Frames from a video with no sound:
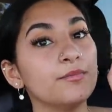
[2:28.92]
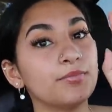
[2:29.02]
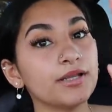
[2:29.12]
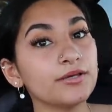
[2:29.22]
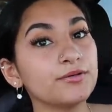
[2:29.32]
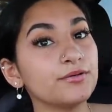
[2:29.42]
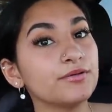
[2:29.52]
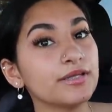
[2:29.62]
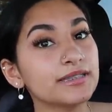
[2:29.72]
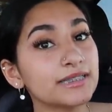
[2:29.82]
but
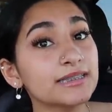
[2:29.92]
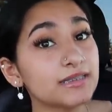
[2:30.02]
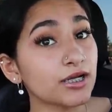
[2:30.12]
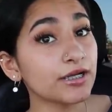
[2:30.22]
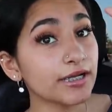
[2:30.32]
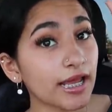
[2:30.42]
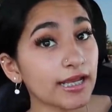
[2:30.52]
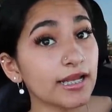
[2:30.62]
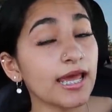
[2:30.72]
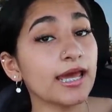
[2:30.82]
anywho, let's get started
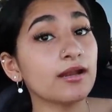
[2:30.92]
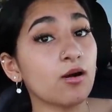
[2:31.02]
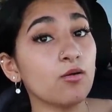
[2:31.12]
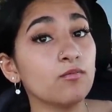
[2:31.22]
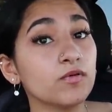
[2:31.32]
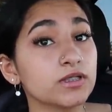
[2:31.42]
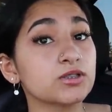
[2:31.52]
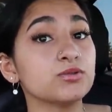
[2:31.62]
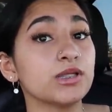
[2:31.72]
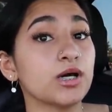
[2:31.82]
and head over
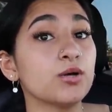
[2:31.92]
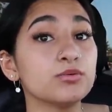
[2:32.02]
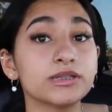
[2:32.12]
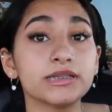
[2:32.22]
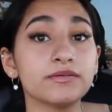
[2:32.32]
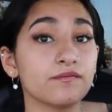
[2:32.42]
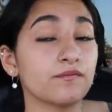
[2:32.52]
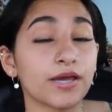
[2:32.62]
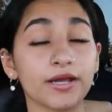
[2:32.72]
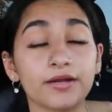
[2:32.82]
to the OC
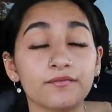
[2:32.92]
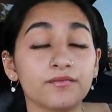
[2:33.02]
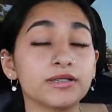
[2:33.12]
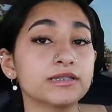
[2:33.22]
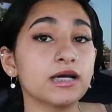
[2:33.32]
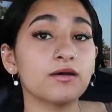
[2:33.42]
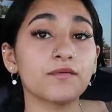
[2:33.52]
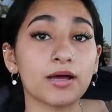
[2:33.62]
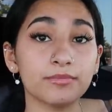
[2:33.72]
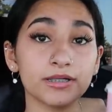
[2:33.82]
Fair. First off,
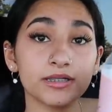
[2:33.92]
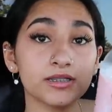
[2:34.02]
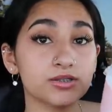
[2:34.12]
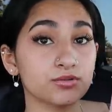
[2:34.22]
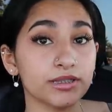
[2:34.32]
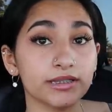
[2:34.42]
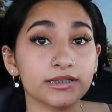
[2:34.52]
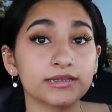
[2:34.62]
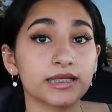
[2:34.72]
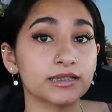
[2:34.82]
I'm gonna enjoy
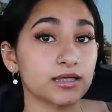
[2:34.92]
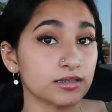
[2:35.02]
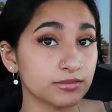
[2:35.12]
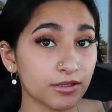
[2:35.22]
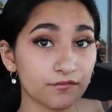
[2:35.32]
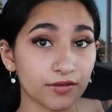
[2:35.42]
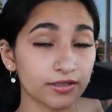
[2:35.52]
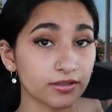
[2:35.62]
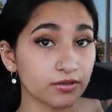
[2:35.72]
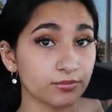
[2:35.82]
this and talk to my
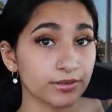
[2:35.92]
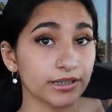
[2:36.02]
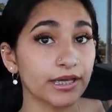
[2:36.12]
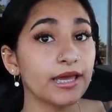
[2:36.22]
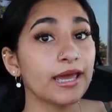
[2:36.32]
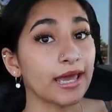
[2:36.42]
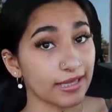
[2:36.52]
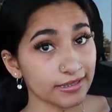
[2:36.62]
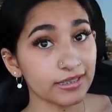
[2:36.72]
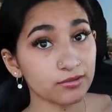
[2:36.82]
friend a little bit,
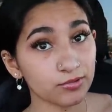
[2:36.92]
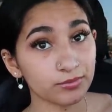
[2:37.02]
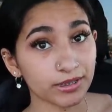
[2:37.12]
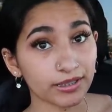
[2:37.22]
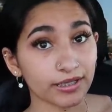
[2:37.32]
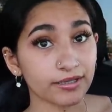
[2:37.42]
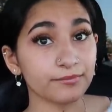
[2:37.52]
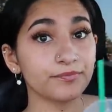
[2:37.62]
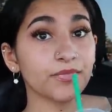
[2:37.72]
and then we'll be there.